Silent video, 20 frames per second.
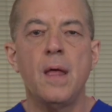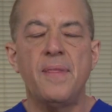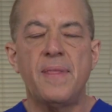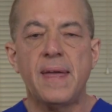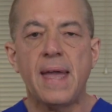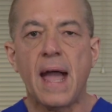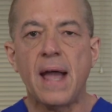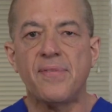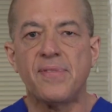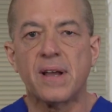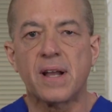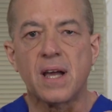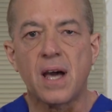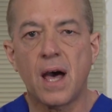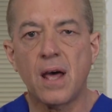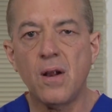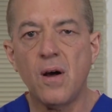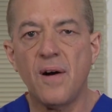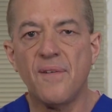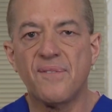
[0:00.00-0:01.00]
The
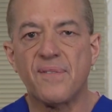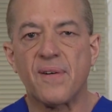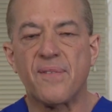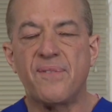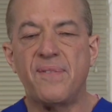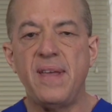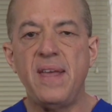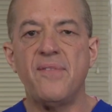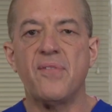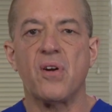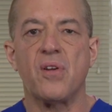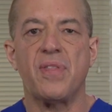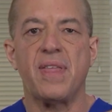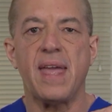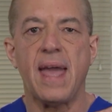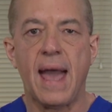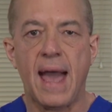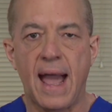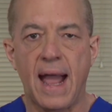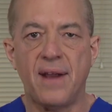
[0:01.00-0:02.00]
cutoff for fever,
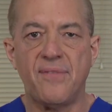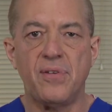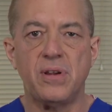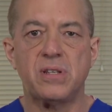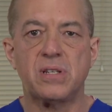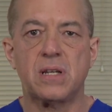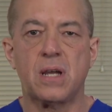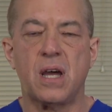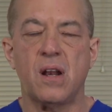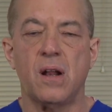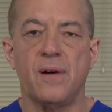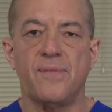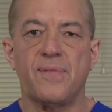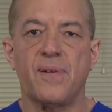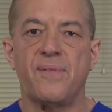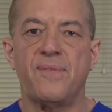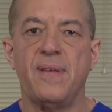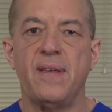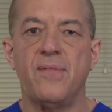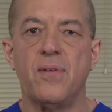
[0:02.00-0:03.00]
the average cutoff
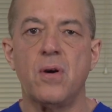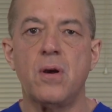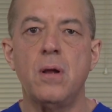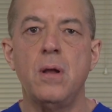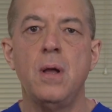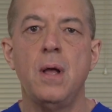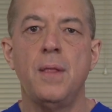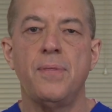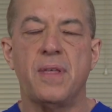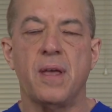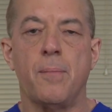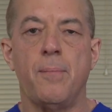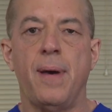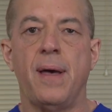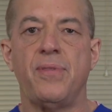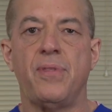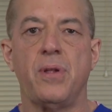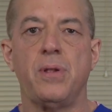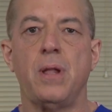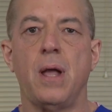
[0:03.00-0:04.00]
for fever, the
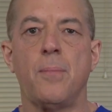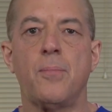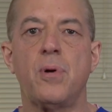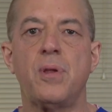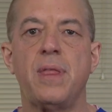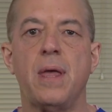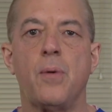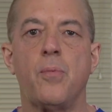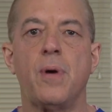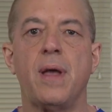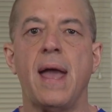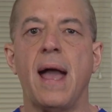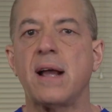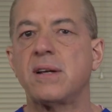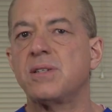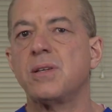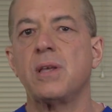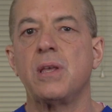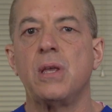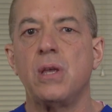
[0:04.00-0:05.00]
number that we
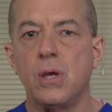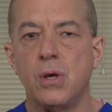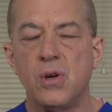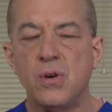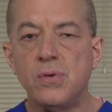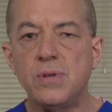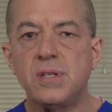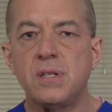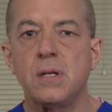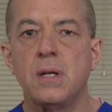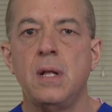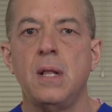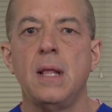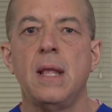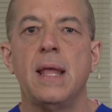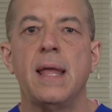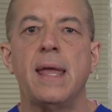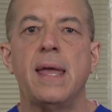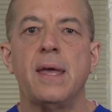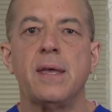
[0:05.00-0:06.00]
actually use
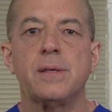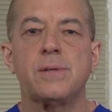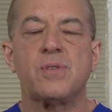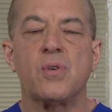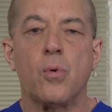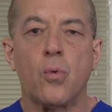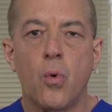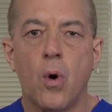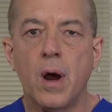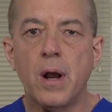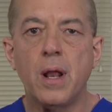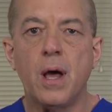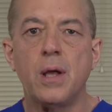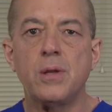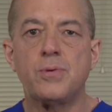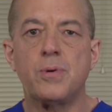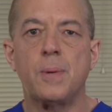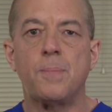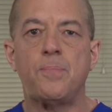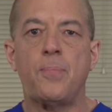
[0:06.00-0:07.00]
is
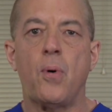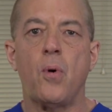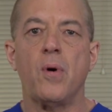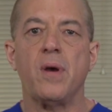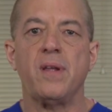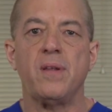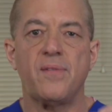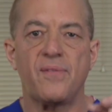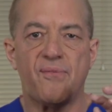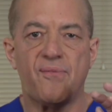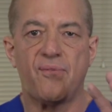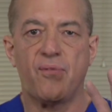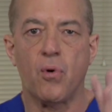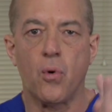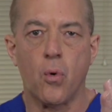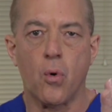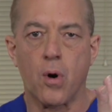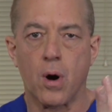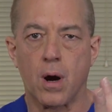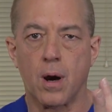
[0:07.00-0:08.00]

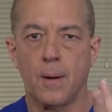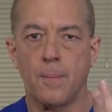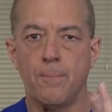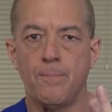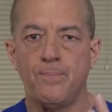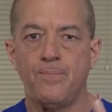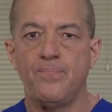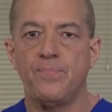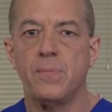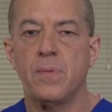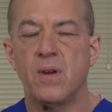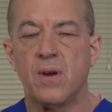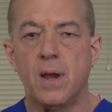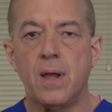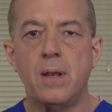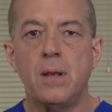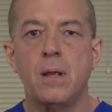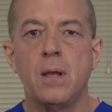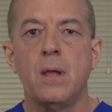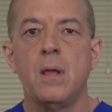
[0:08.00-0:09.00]
100.4,
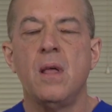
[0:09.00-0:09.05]
right?